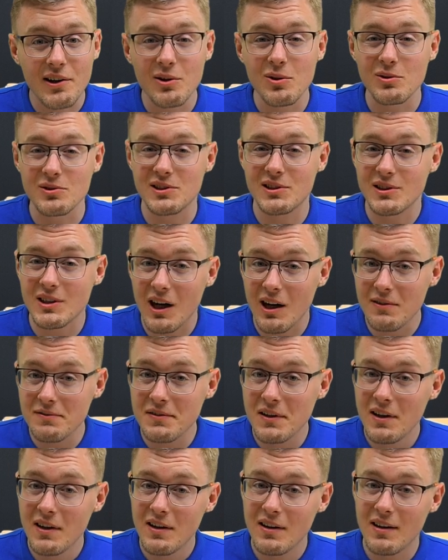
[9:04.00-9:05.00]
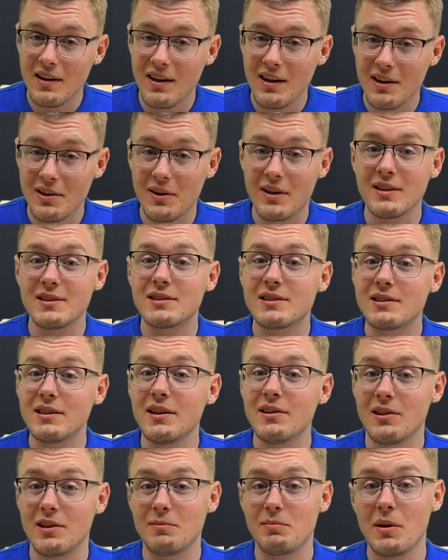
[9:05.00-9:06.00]
cool stuff uh, you can see
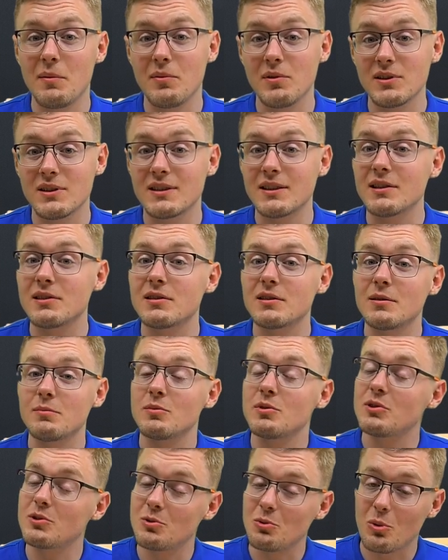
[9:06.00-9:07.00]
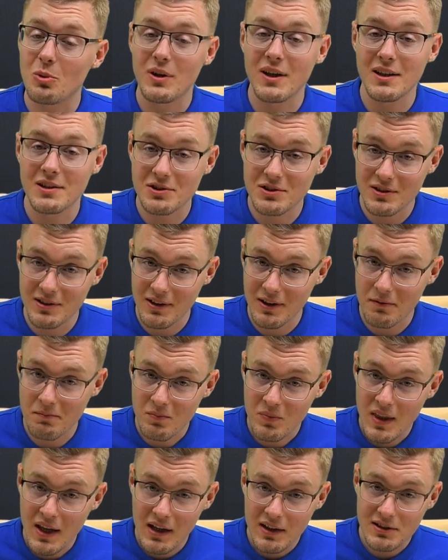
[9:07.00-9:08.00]
in our Big Build System store actually.
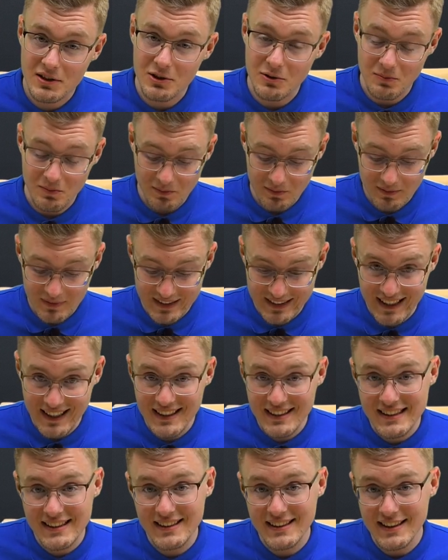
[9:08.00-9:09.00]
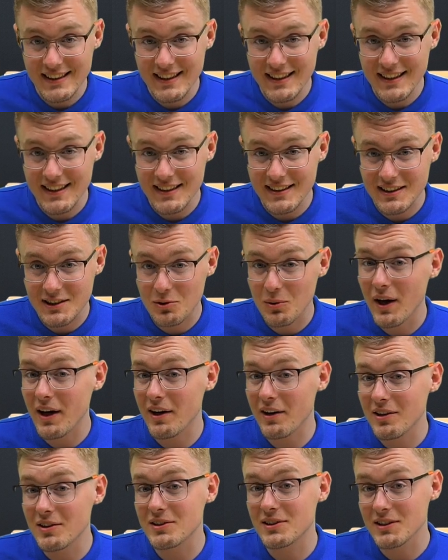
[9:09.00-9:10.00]
So this is quite
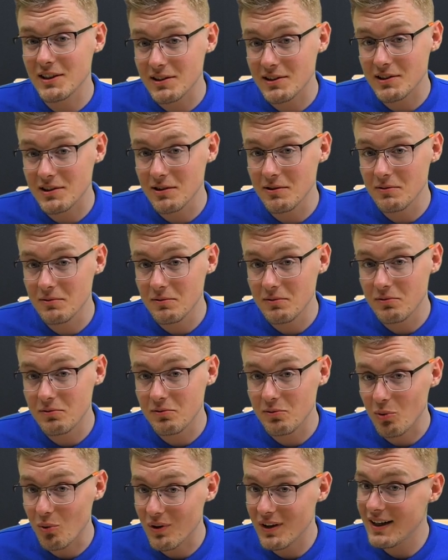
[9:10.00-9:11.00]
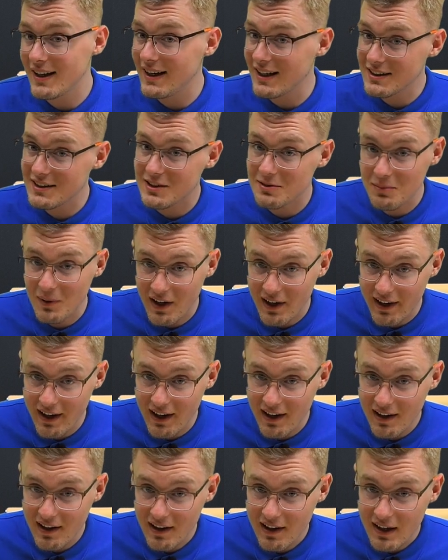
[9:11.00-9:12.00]
a good system for its
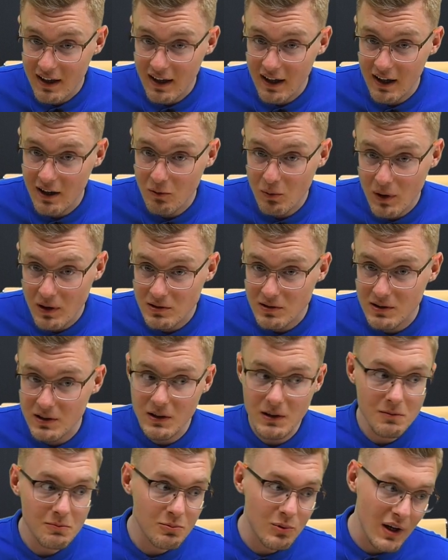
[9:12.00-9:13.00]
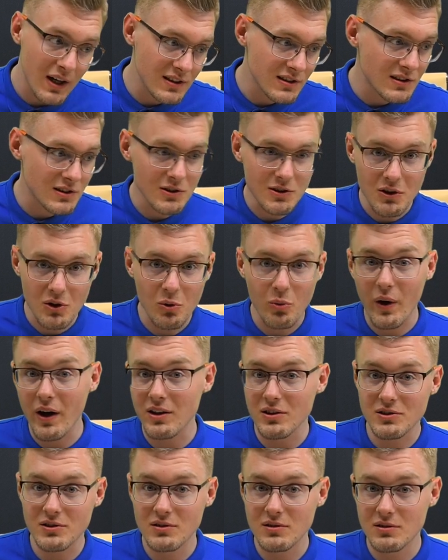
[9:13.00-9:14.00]
money and well the price to
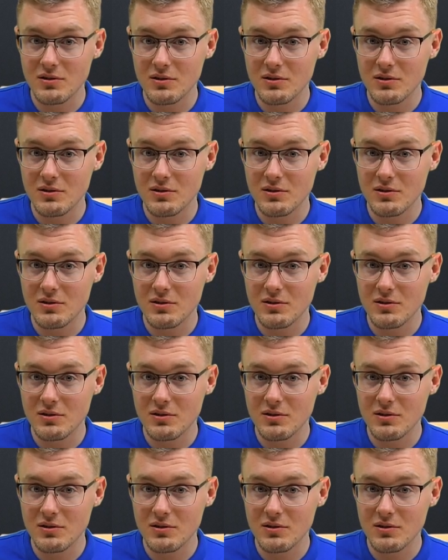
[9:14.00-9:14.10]
quell